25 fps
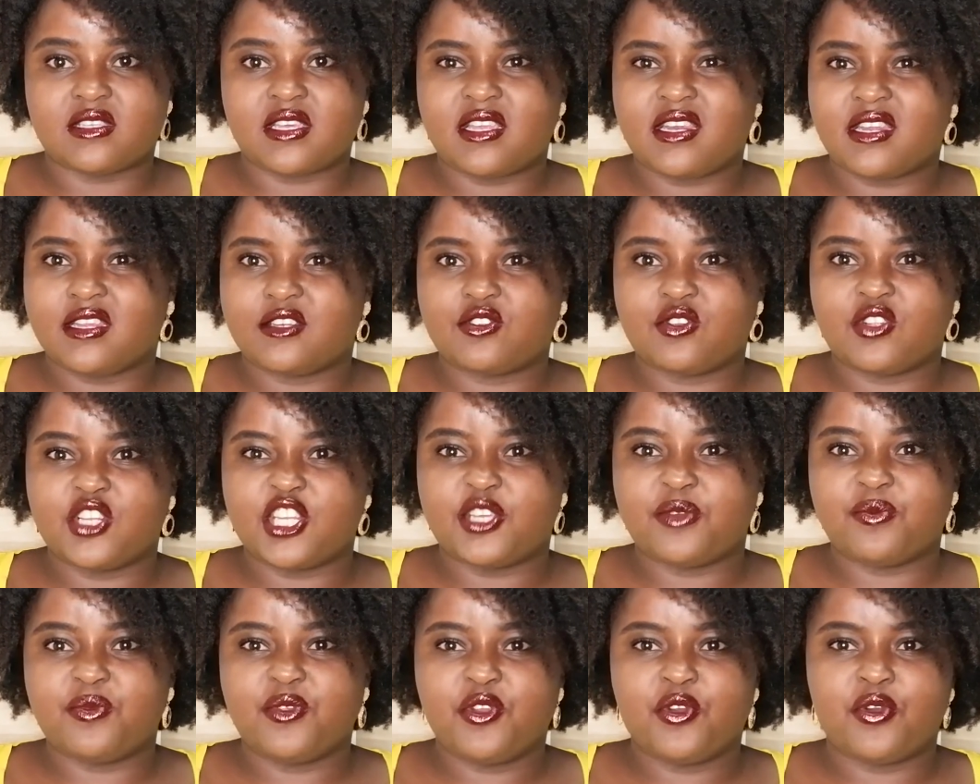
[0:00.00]
And I told
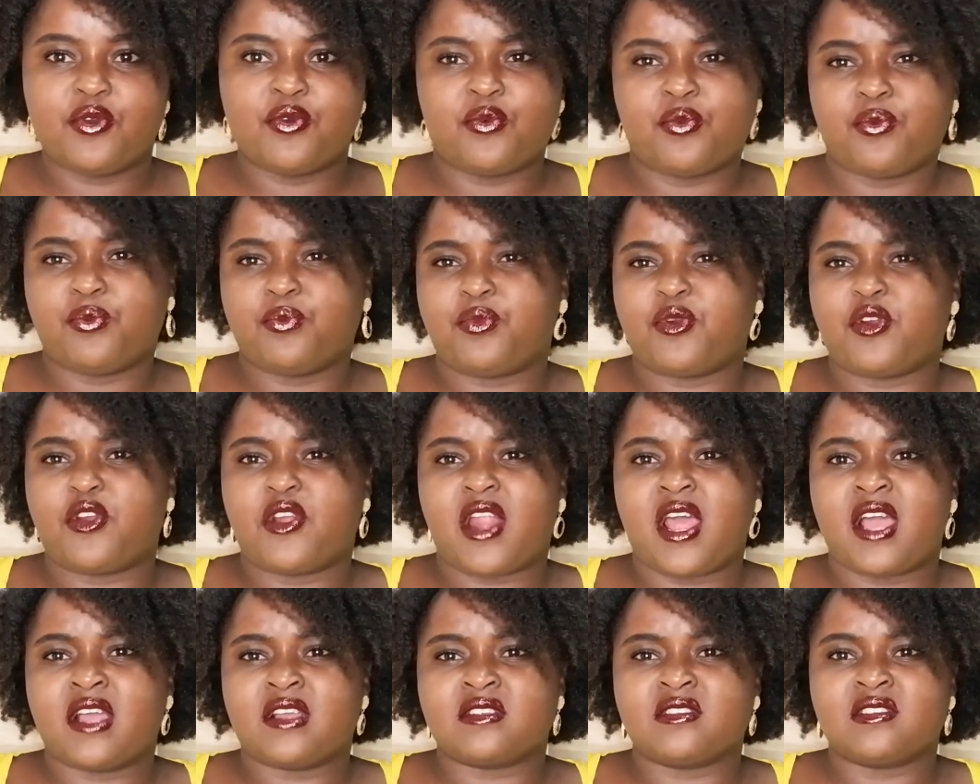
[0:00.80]
him,
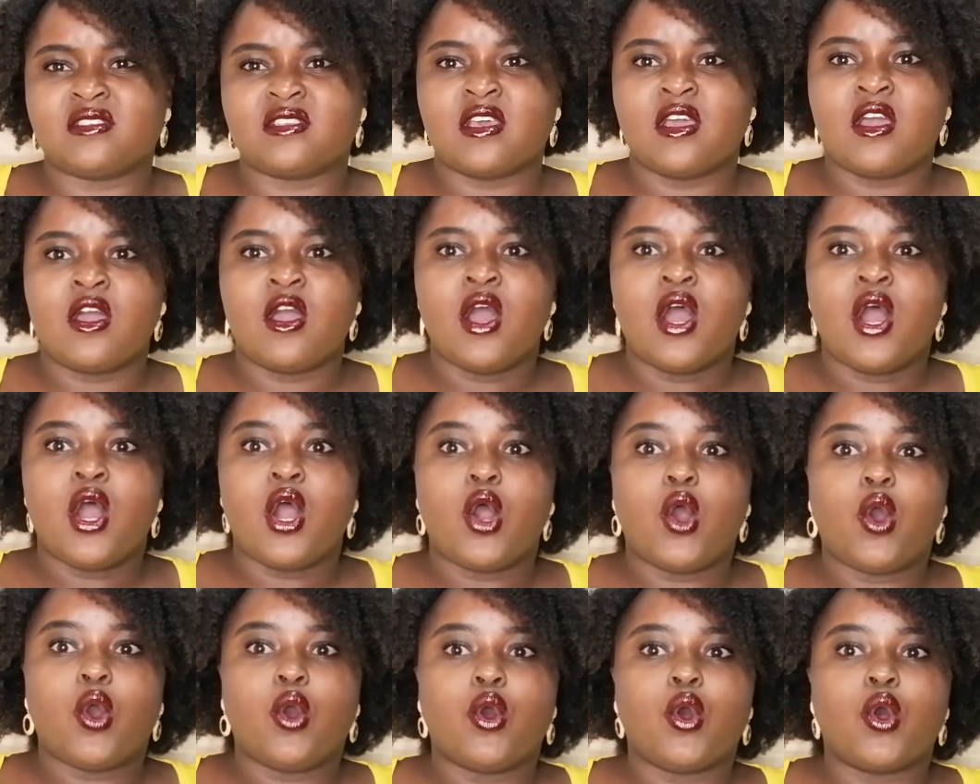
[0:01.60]
products
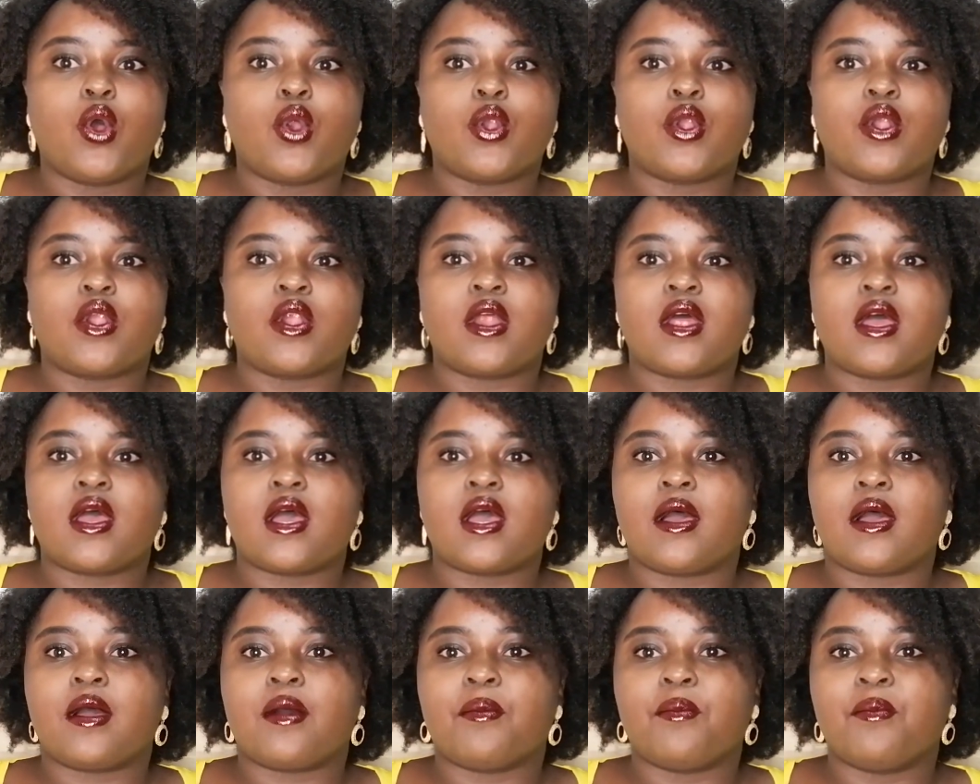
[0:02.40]
or
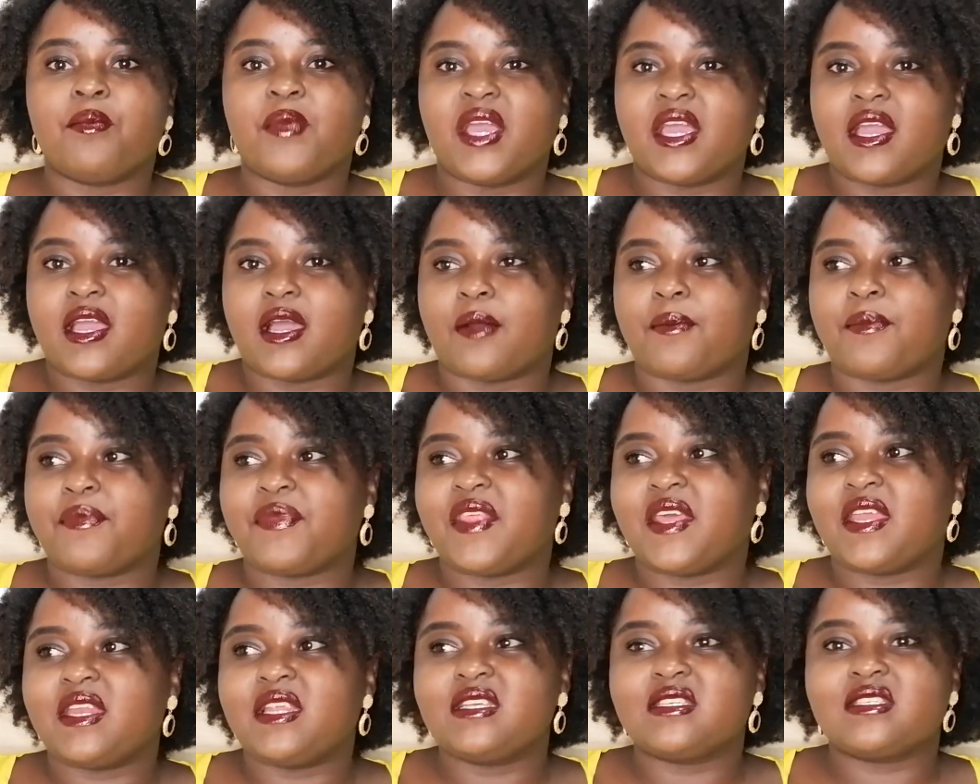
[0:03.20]
makeup.
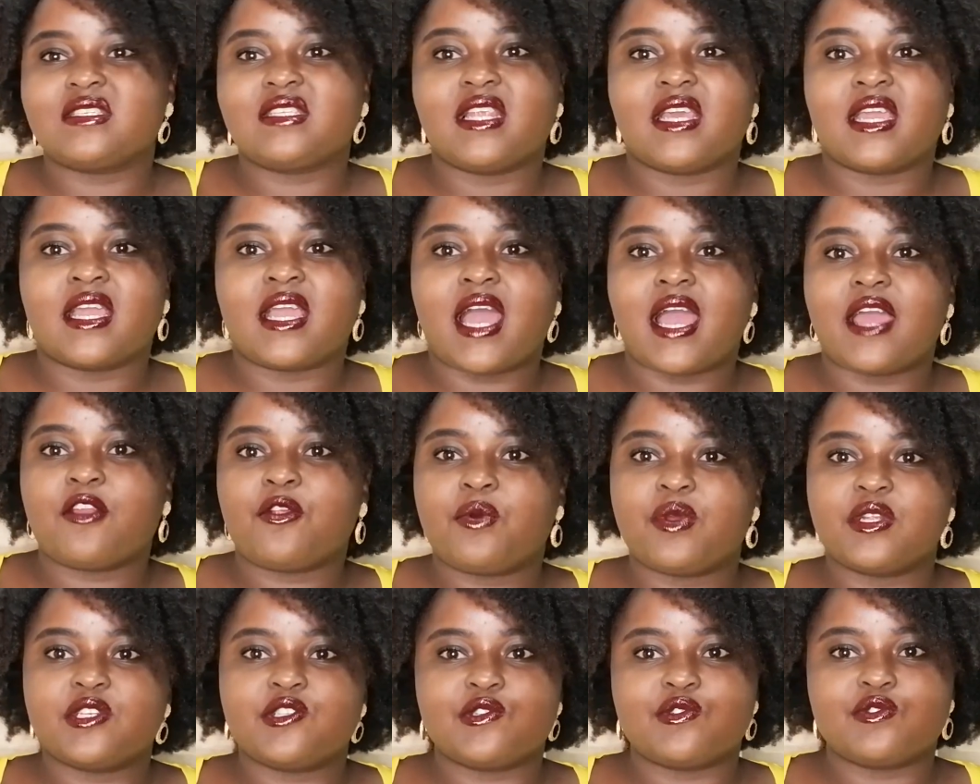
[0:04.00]
Then he's like, I don't
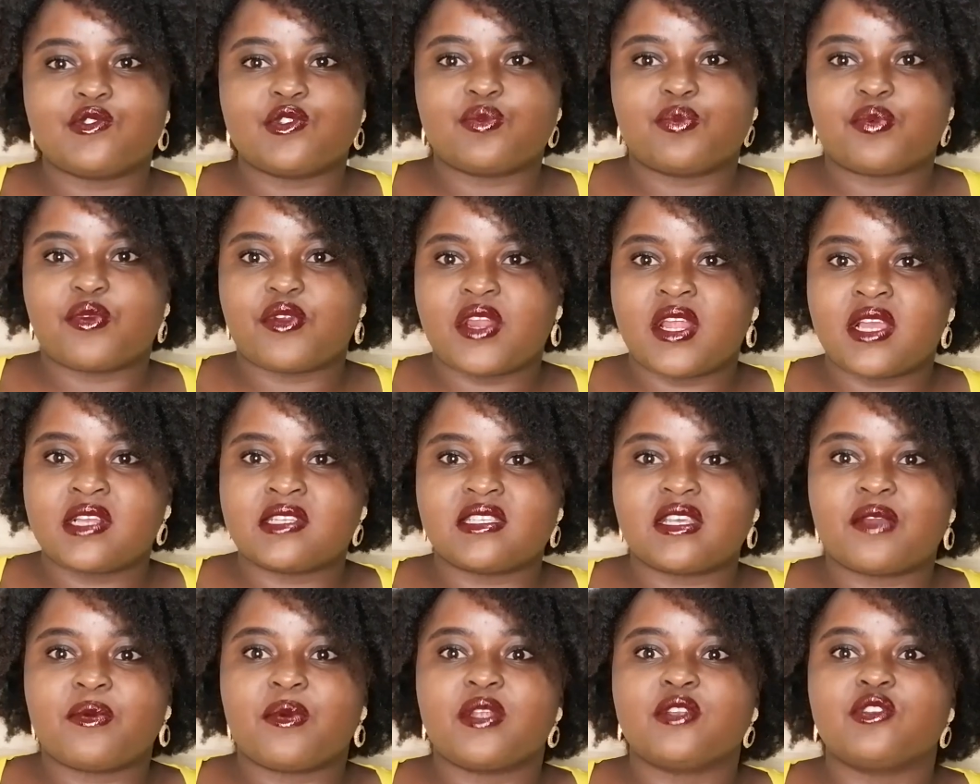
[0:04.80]
want to use products,
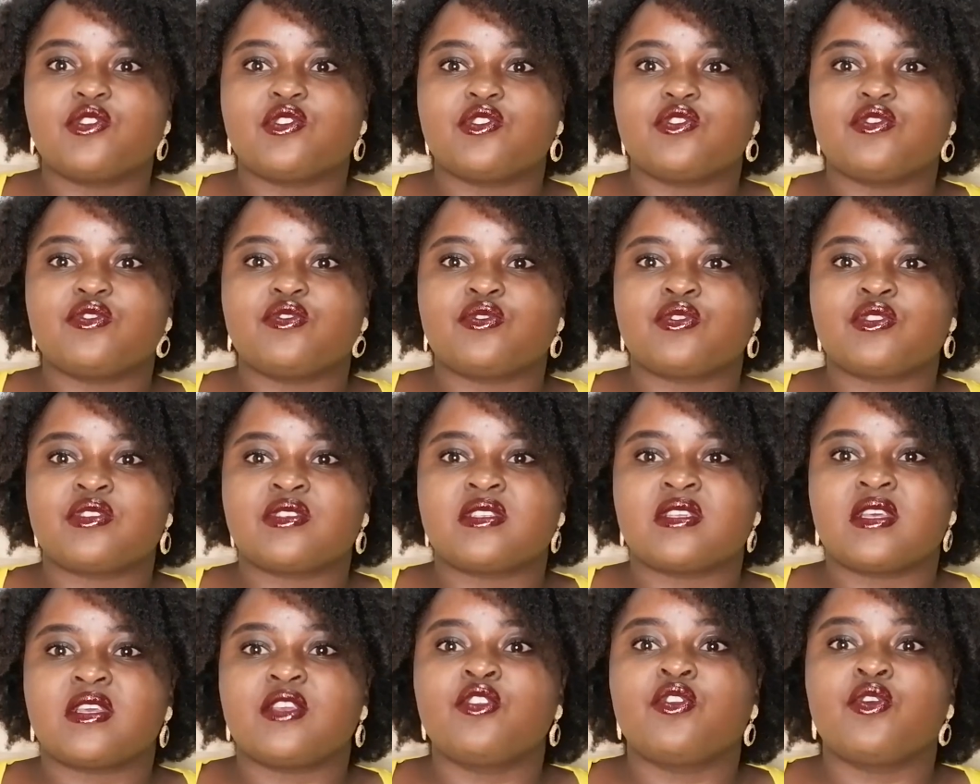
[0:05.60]
I want to
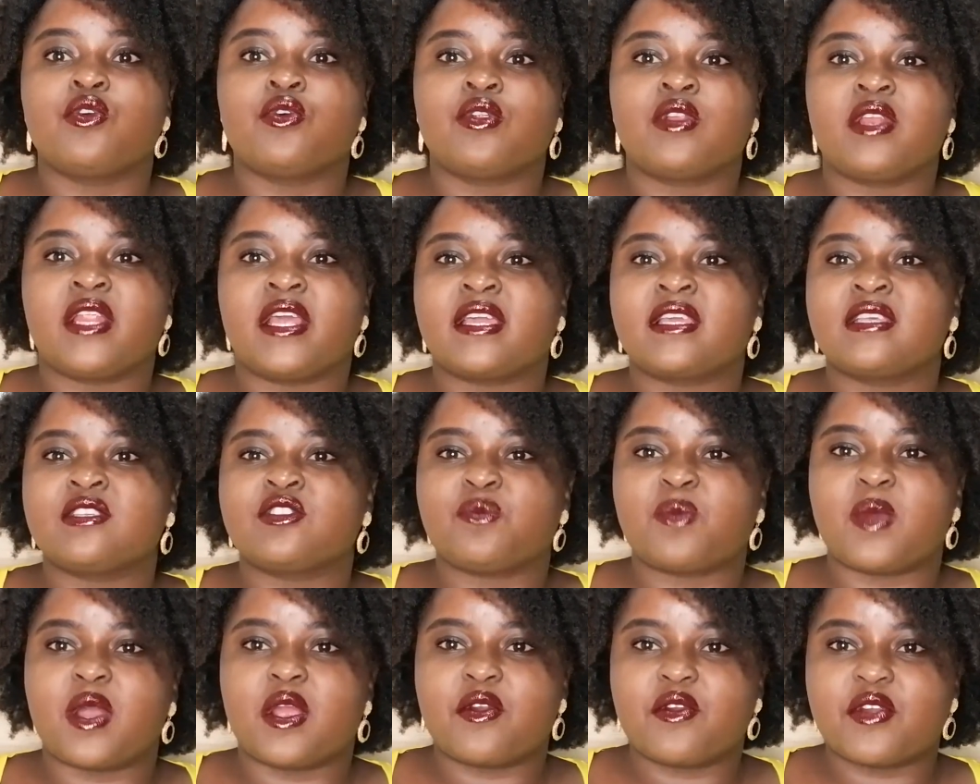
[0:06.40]
use, like
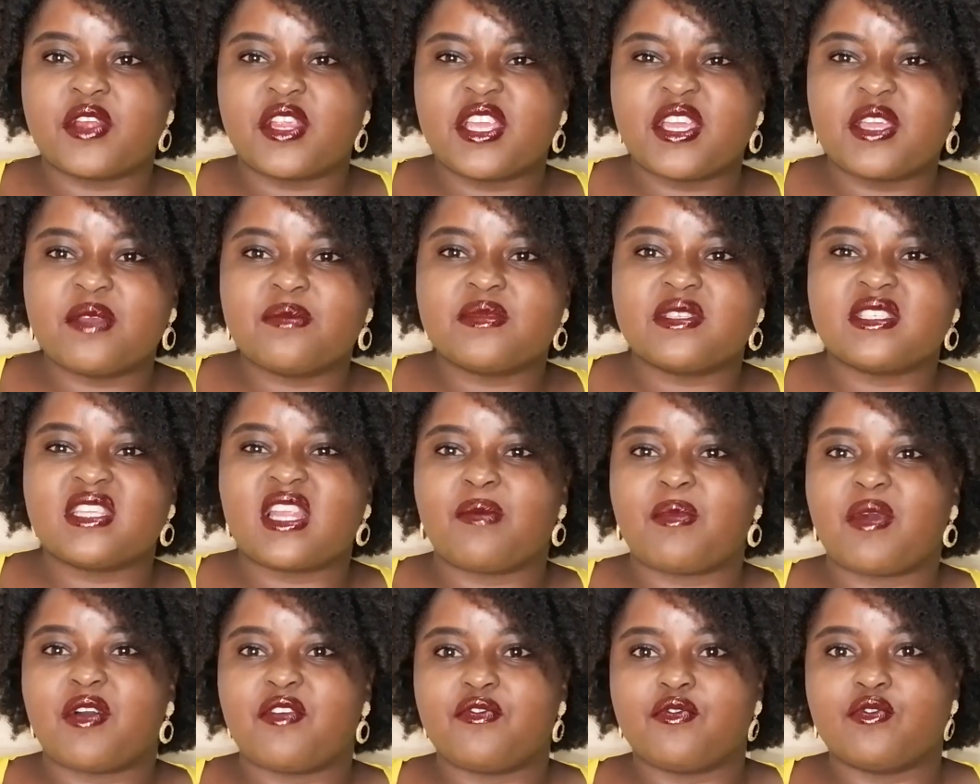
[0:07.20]
my creams na
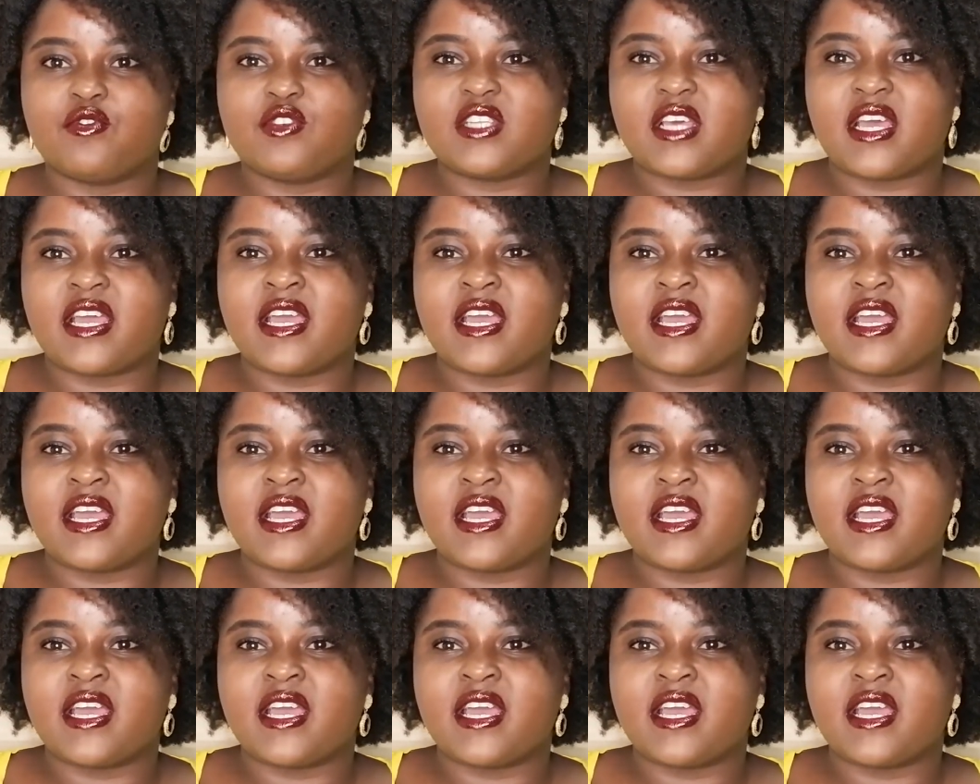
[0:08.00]
mafuta.